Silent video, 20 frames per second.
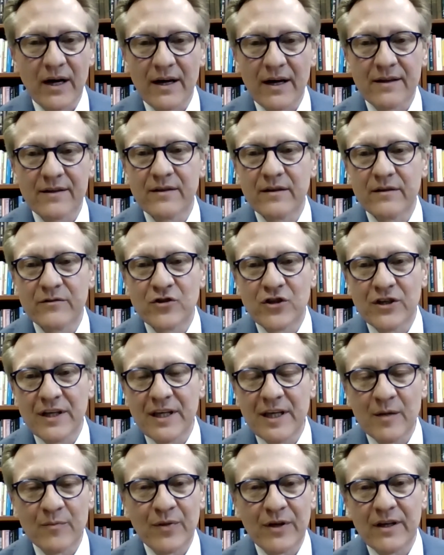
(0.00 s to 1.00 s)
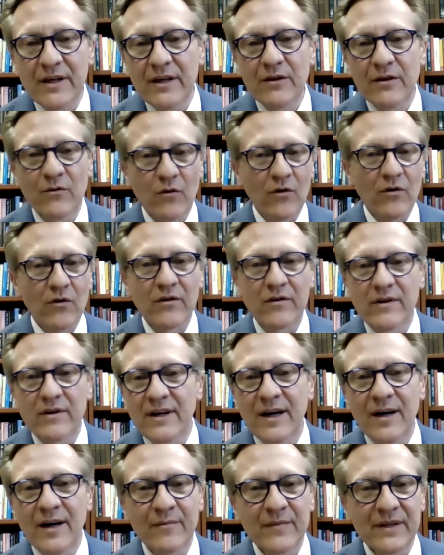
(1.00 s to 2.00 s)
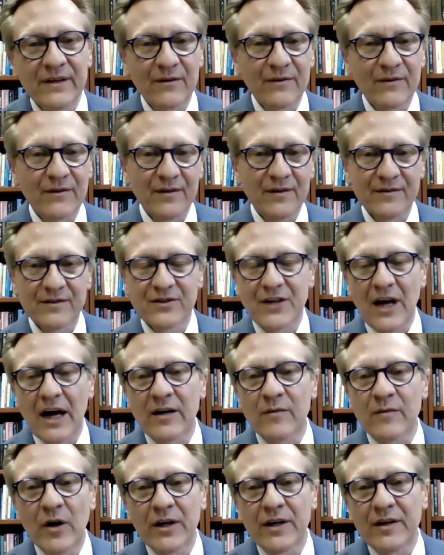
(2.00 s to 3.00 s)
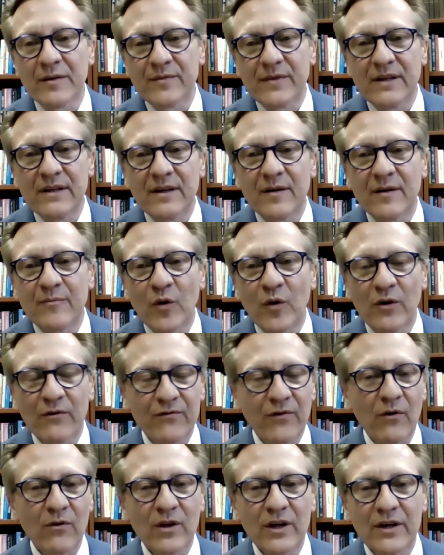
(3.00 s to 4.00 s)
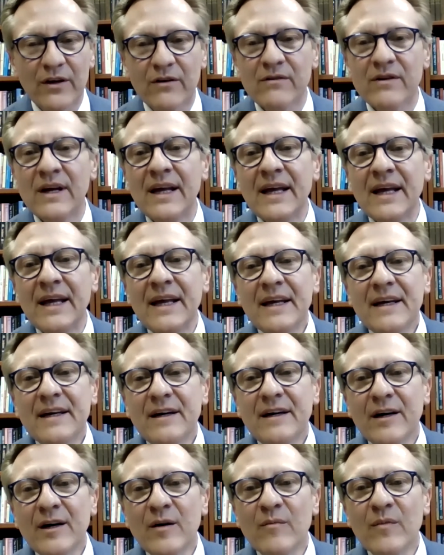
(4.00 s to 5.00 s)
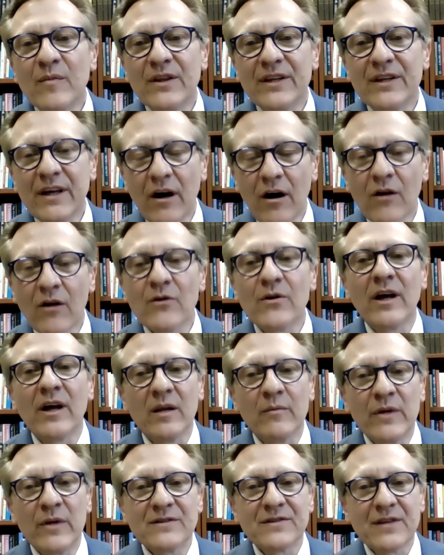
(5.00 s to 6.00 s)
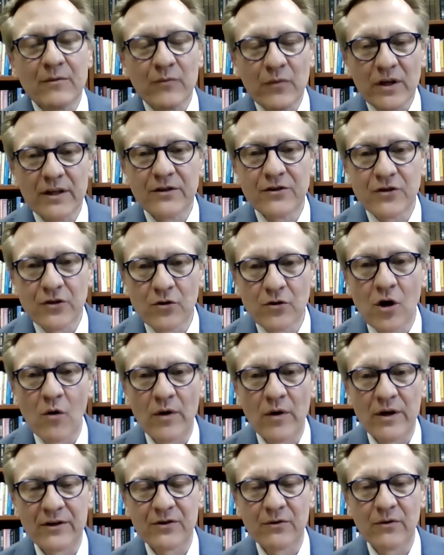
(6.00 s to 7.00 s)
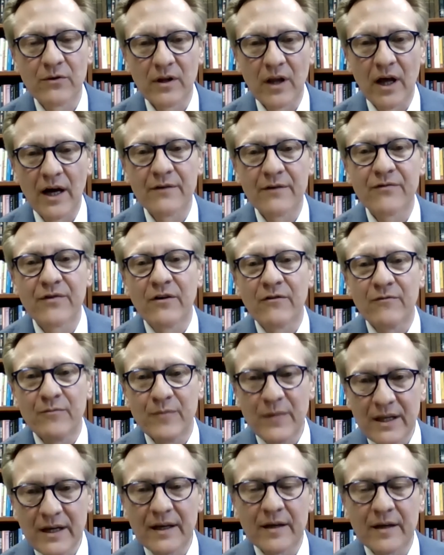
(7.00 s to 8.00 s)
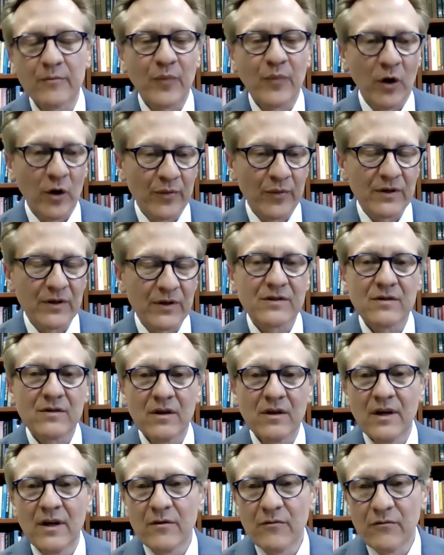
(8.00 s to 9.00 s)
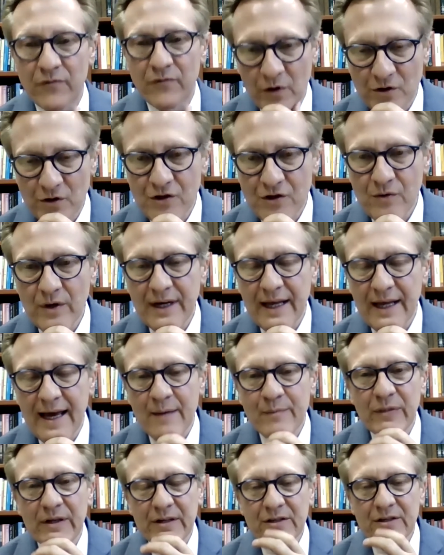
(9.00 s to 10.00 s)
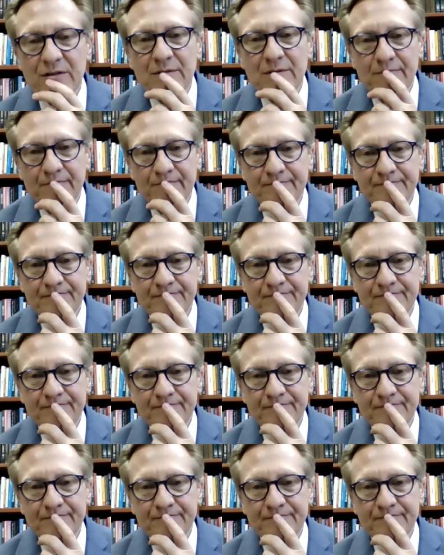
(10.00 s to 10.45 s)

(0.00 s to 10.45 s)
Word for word: by GDP or um, you know the stock market um, portfolio. Um, the other elements that really do go into a life of meaning, purpose, virtue, and happiness.